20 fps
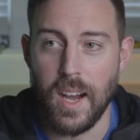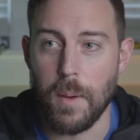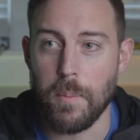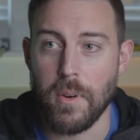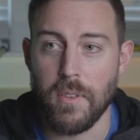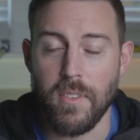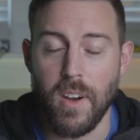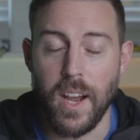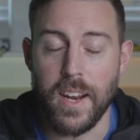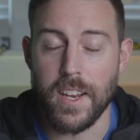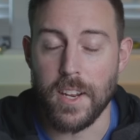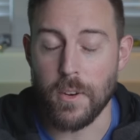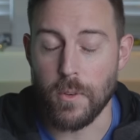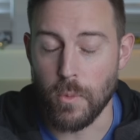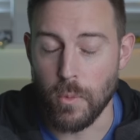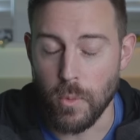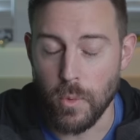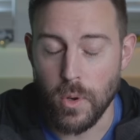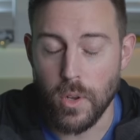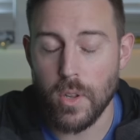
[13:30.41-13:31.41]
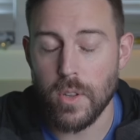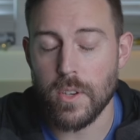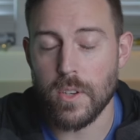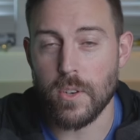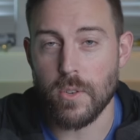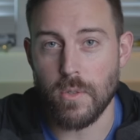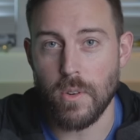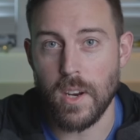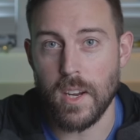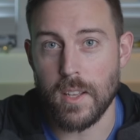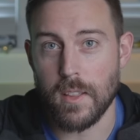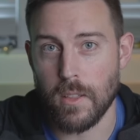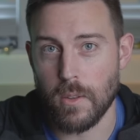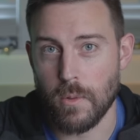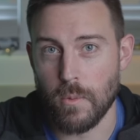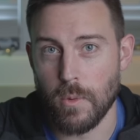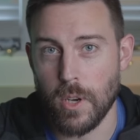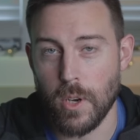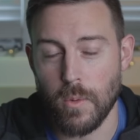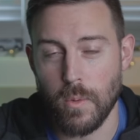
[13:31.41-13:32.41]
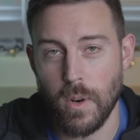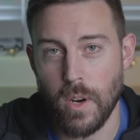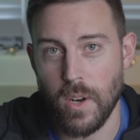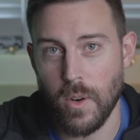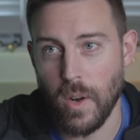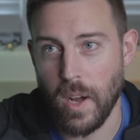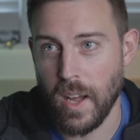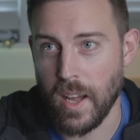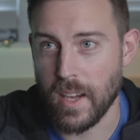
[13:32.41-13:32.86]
providing really great three-row,